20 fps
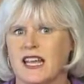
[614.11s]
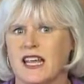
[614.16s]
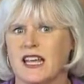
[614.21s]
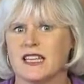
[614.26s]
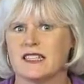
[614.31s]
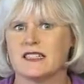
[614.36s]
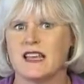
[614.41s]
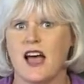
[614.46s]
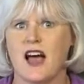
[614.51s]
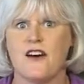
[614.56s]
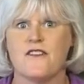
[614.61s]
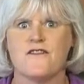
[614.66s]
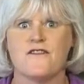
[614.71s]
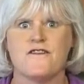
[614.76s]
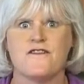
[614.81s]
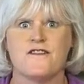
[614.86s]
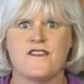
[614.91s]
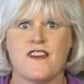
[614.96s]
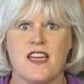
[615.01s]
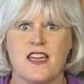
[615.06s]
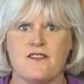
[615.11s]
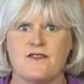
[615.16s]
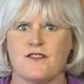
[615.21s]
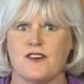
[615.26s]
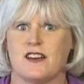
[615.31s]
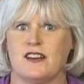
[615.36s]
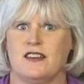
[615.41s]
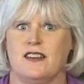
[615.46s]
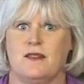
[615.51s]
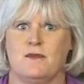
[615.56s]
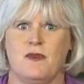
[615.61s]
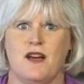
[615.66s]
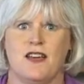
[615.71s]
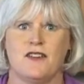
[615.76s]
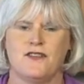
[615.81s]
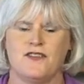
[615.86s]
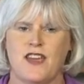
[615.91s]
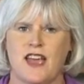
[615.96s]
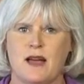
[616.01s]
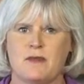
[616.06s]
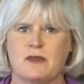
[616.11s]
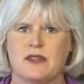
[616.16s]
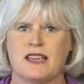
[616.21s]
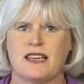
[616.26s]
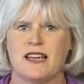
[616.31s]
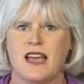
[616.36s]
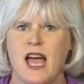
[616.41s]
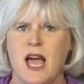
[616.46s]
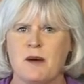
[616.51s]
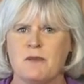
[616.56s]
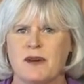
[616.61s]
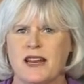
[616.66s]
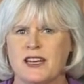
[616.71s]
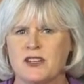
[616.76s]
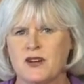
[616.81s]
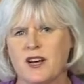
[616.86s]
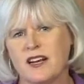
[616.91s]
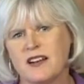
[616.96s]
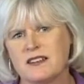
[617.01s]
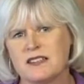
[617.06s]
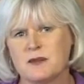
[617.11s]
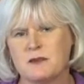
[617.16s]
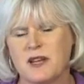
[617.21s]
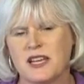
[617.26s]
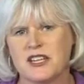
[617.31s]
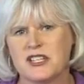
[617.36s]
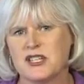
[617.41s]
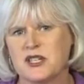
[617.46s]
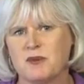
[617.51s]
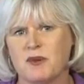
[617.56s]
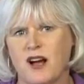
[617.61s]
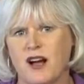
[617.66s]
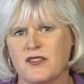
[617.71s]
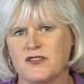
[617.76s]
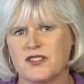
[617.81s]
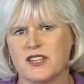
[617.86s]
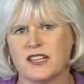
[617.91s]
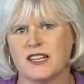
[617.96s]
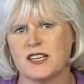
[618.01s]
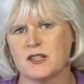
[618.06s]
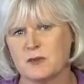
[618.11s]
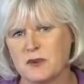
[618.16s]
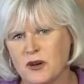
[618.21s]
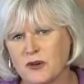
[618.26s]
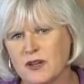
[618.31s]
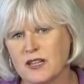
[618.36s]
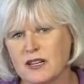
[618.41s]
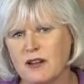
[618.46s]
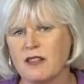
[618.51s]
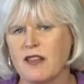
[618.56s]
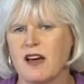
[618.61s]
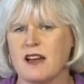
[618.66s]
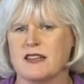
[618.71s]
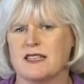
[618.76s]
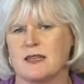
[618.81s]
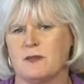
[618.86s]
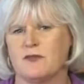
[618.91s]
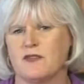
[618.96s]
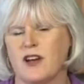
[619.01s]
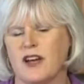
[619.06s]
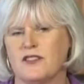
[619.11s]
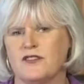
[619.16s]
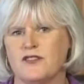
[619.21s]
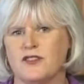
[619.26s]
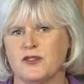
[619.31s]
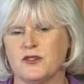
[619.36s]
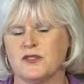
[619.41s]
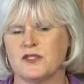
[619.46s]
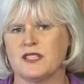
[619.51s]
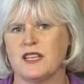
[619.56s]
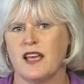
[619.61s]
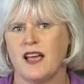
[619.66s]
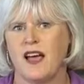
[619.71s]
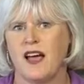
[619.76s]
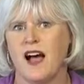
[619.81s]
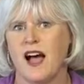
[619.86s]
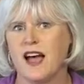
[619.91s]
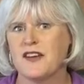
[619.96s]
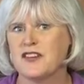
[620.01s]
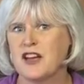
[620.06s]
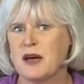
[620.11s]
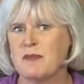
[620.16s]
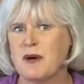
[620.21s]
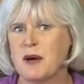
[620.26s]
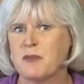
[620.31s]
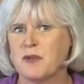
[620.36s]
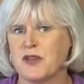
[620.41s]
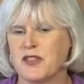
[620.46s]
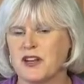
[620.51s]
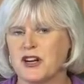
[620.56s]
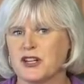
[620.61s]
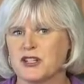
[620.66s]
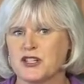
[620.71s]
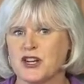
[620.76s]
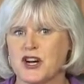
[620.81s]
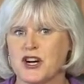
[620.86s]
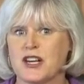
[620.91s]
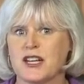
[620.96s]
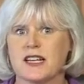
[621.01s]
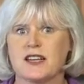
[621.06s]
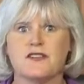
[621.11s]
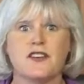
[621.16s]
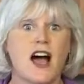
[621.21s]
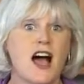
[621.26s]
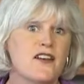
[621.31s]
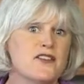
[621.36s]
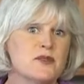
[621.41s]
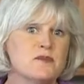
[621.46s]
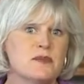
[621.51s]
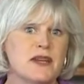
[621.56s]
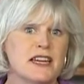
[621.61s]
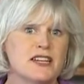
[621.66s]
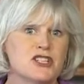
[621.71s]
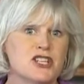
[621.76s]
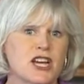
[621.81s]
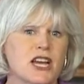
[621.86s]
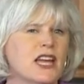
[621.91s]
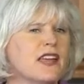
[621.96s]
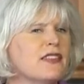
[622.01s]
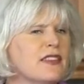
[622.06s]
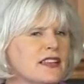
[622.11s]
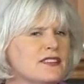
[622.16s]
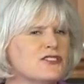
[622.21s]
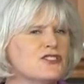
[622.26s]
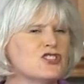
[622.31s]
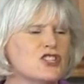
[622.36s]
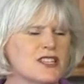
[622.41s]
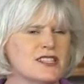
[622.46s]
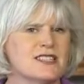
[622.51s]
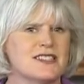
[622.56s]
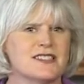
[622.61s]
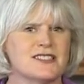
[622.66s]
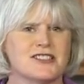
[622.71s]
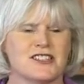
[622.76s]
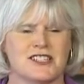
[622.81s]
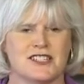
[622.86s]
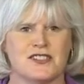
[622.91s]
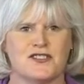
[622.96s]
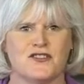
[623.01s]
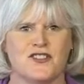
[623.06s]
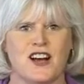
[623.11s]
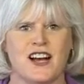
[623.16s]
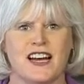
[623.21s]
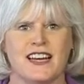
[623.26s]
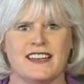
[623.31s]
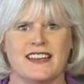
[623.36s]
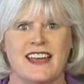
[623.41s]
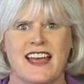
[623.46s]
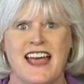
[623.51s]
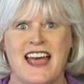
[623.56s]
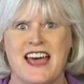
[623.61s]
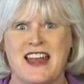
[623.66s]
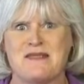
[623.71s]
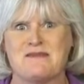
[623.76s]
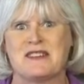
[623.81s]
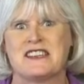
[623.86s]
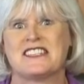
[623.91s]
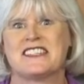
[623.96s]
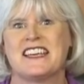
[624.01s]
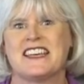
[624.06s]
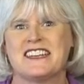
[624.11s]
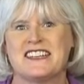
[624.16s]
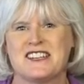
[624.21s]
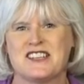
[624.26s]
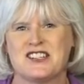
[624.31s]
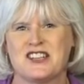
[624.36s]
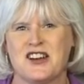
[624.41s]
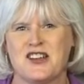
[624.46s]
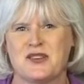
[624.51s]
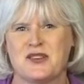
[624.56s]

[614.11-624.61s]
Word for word: is a favorite in my family, but I try not to make it too often because we don't eat a lot of deep fried foods. I've come up with an alternative oven baked chicken that's just as good as fried, and I'm excited to share